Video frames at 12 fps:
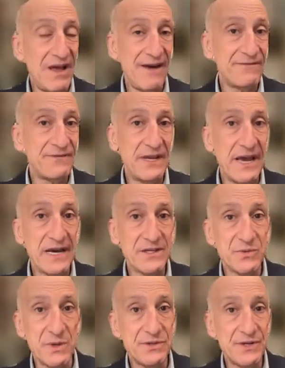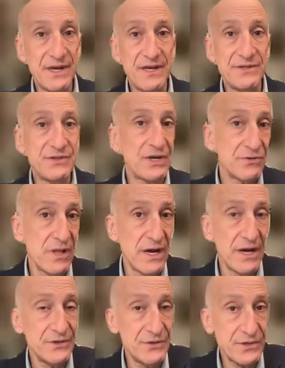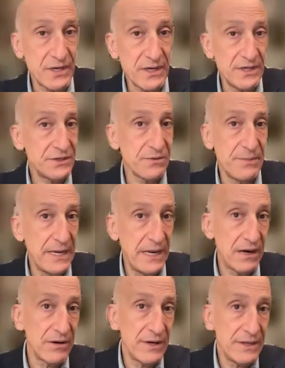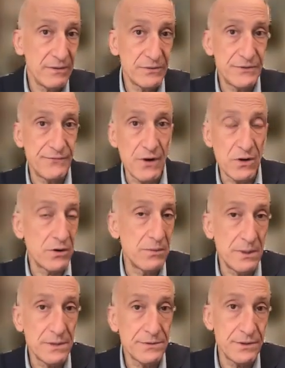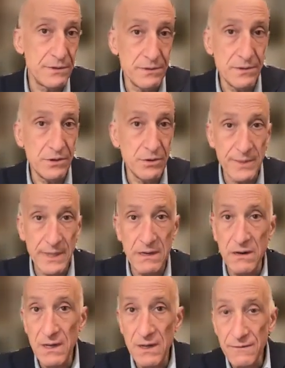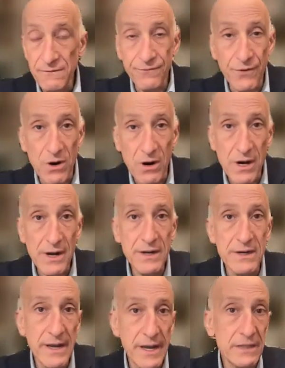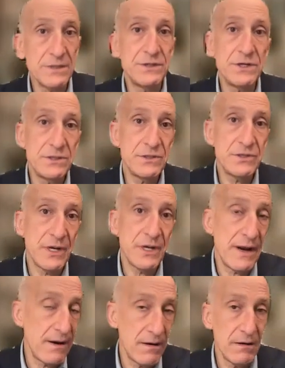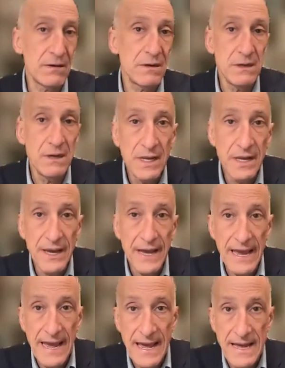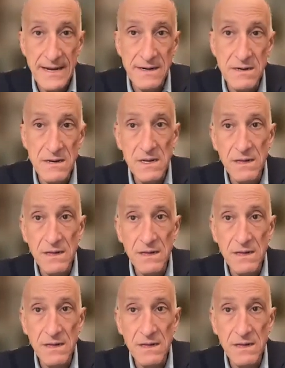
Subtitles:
FTX was a centralized intermediary that was vulnerable to human fraud and negligence and error. And